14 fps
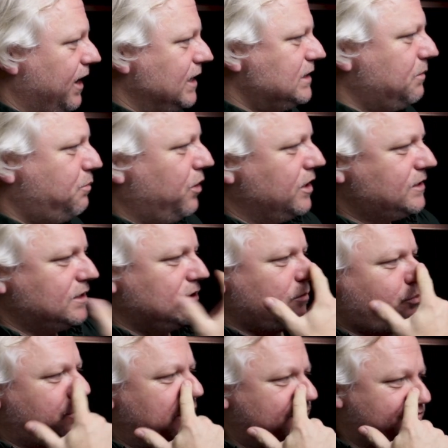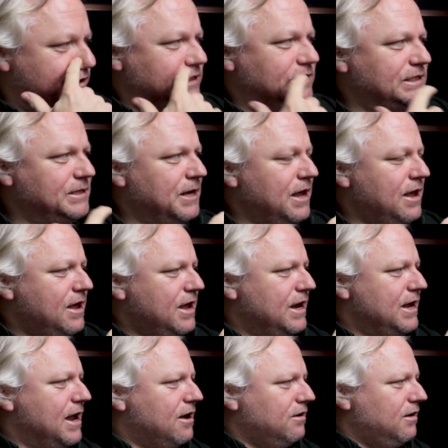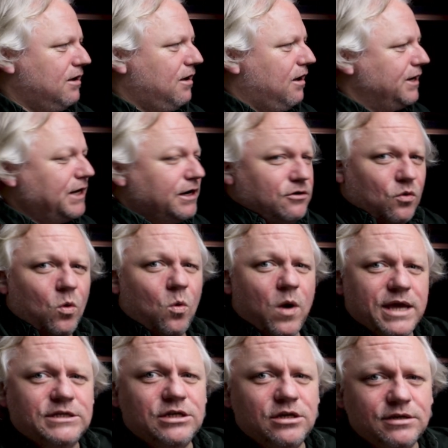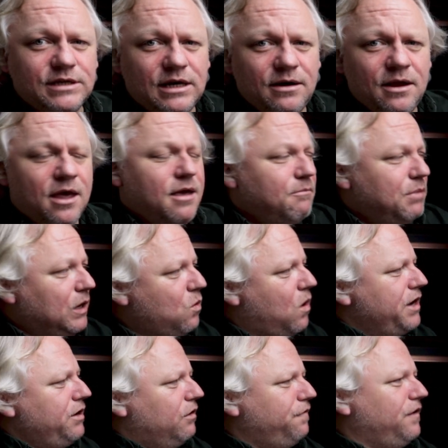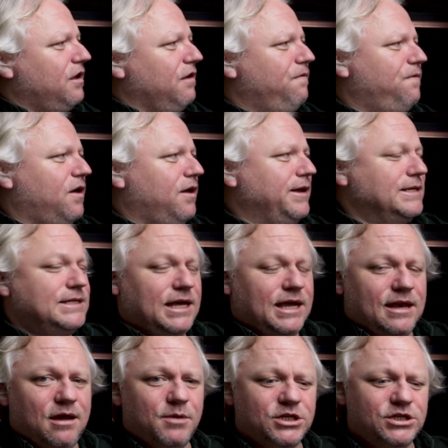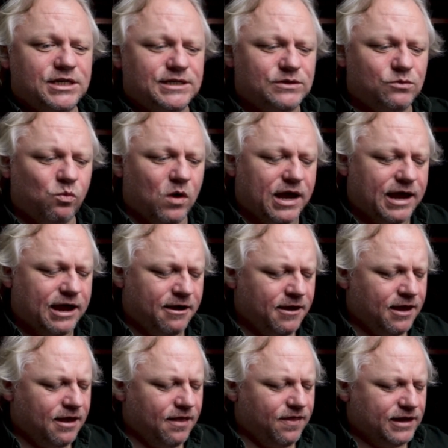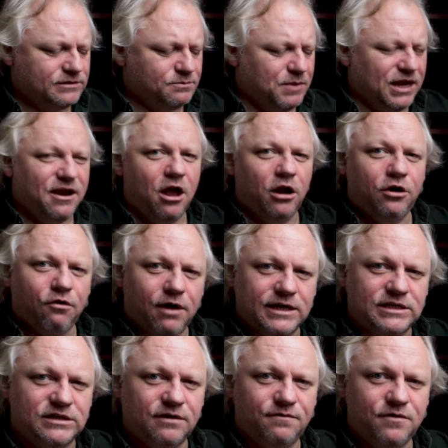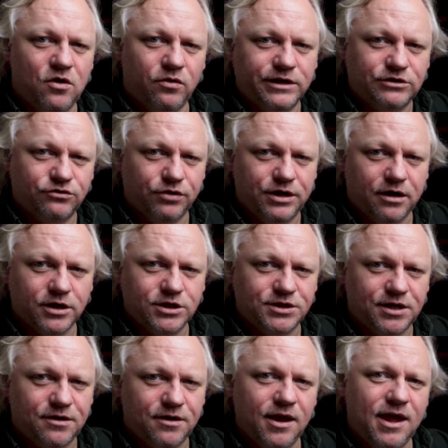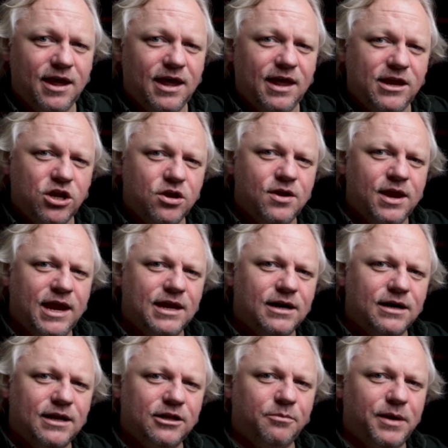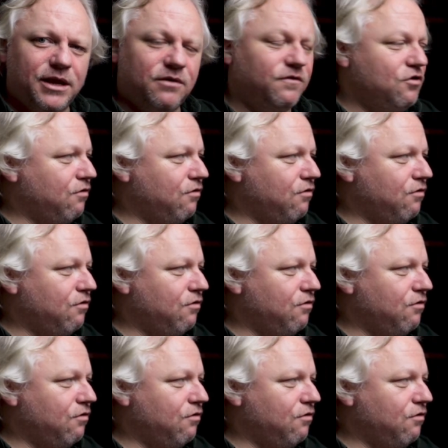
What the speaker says: and it's a personal preference. Now, I don't always use it, but quite often I find in images where there's been aggressive noise reduction, you need a little bit of